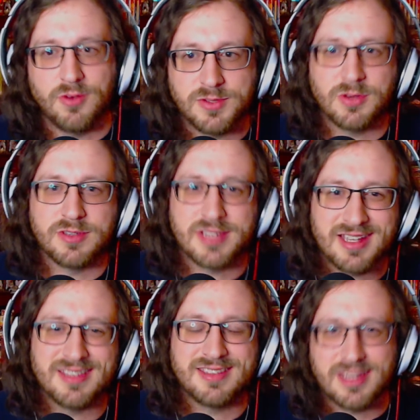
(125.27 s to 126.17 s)
So it's like
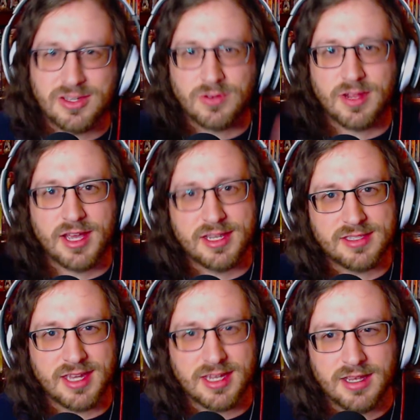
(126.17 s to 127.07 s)
a centralized
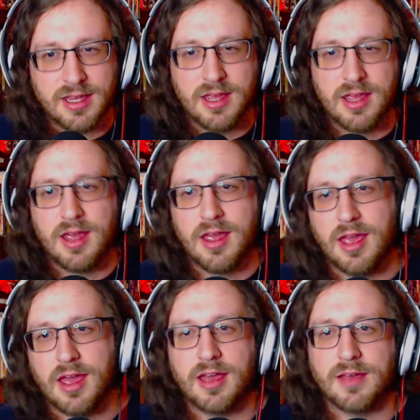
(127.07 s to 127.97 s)
thing.
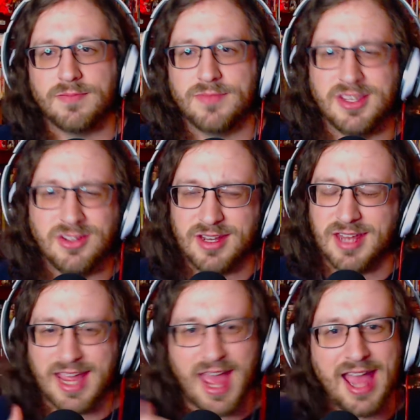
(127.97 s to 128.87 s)
And you can
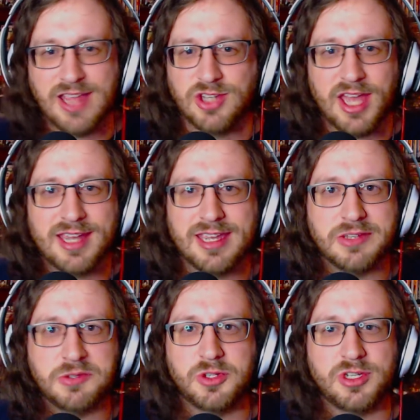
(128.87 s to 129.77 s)
like hijack it
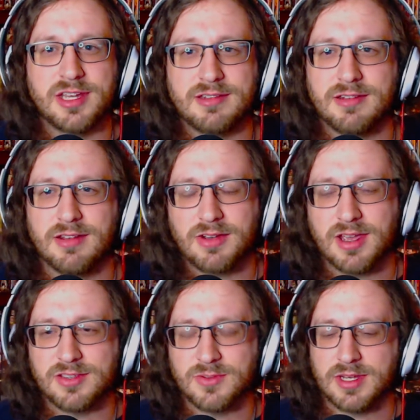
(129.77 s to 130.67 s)
and shit and all
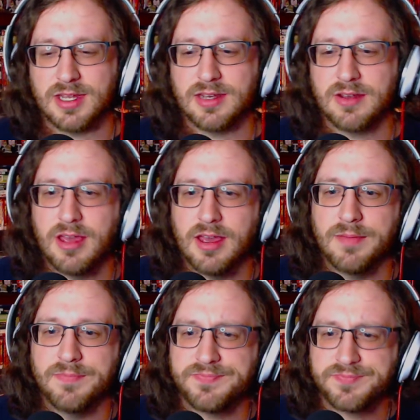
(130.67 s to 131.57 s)
kinds of whatnot.
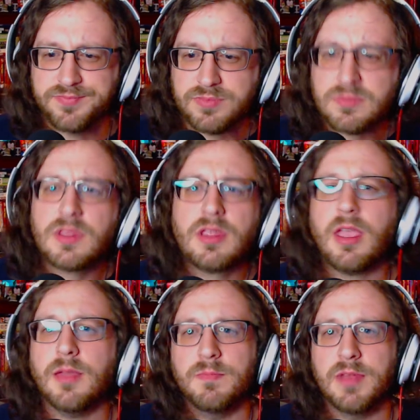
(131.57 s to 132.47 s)

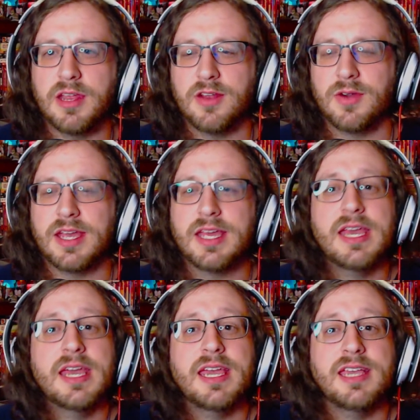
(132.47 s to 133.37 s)
But anyway,
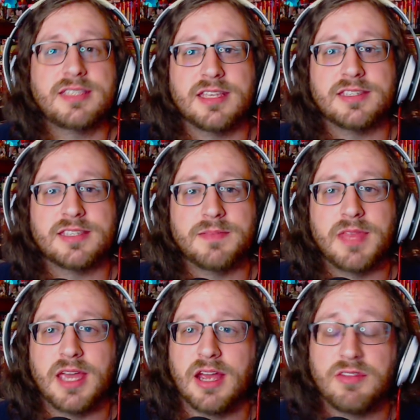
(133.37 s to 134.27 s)
he sends them
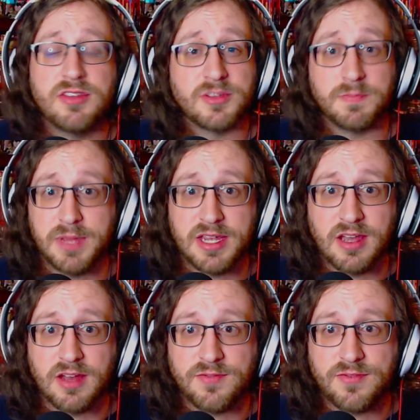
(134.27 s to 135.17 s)
there. There's a big
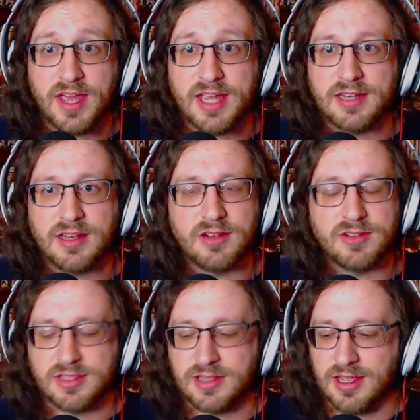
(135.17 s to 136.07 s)
gunfight.
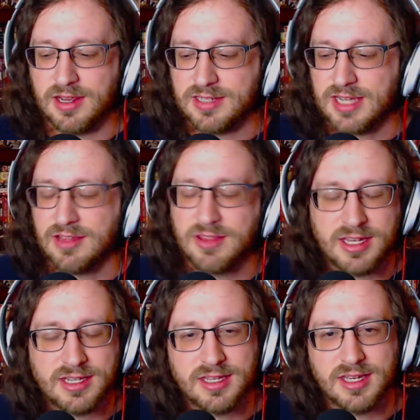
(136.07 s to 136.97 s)
They tell
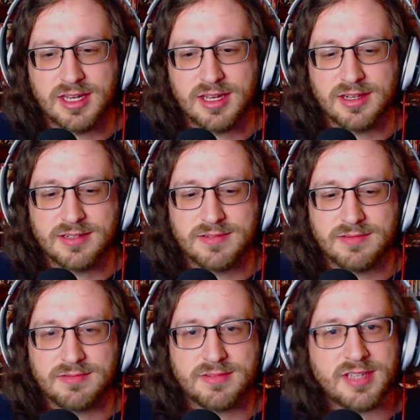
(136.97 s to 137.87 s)
like the
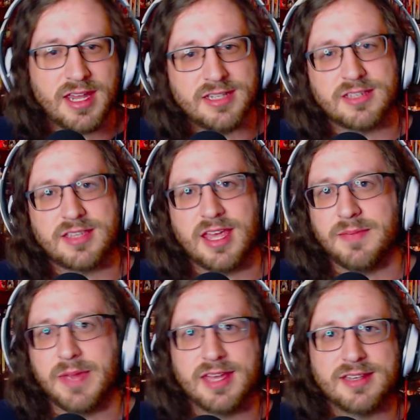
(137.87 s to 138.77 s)
scientists, hey
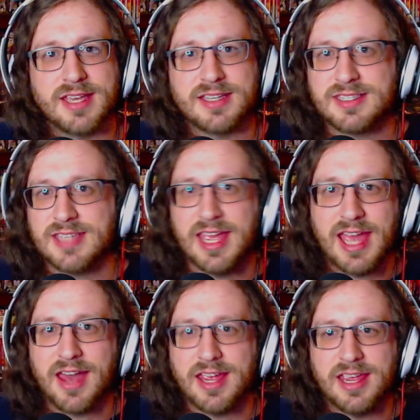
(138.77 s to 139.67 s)
man, like stay
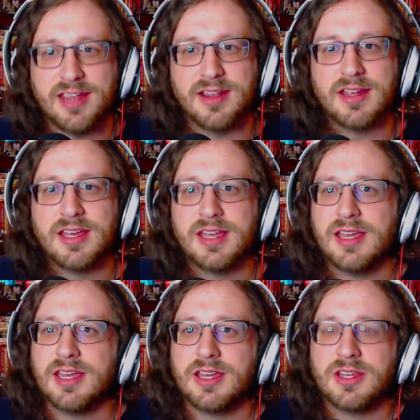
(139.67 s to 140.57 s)
out of here.
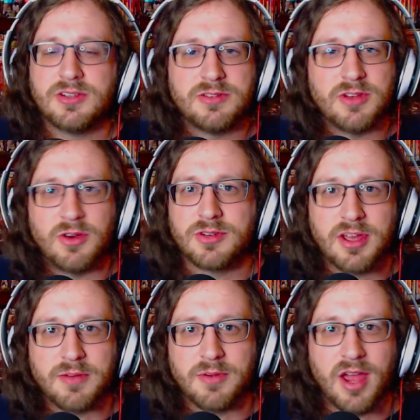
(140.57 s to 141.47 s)
Don't
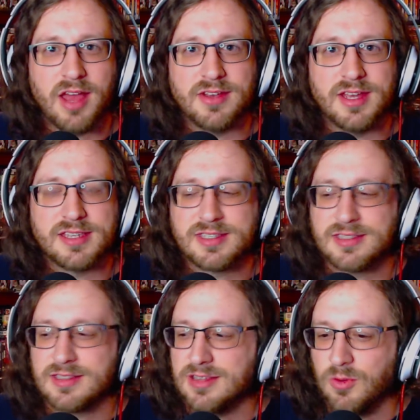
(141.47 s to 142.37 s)
come around us.
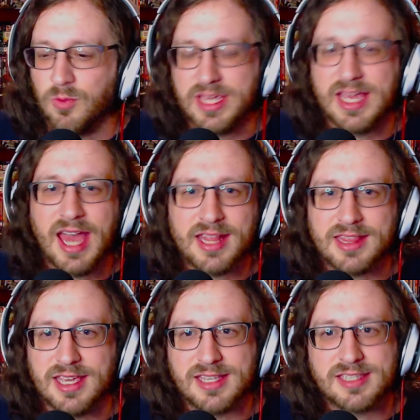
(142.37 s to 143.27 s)
You know, we got
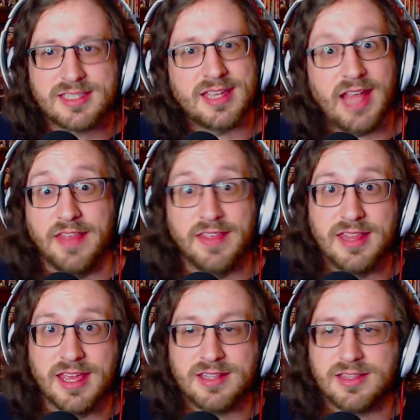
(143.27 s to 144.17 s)
this. And then
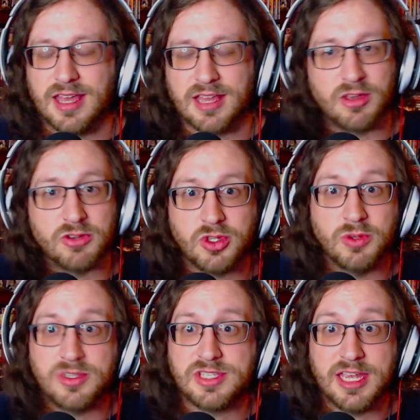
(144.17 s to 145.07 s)
they, like, those
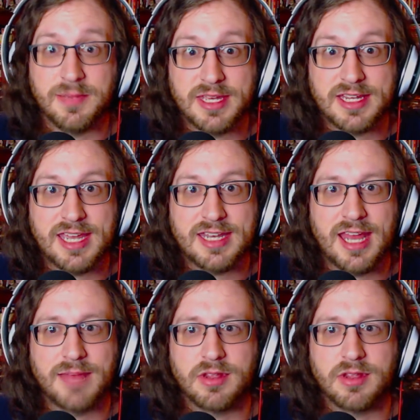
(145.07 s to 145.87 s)
dudes see him get kidnapped.